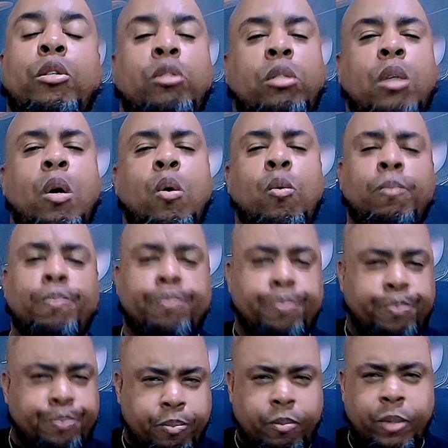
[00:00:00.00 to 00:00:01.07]
So
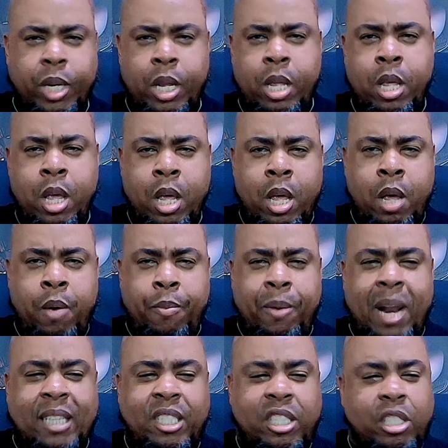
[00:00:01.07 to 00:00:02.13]
when
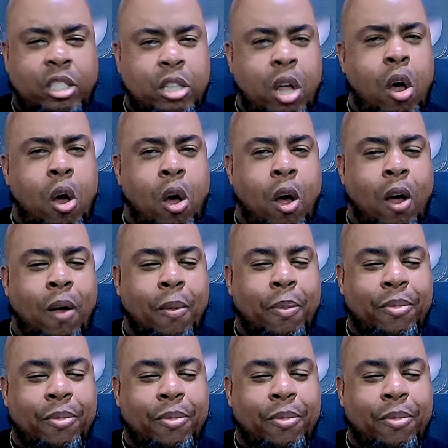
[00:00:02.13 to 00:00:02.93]
I saw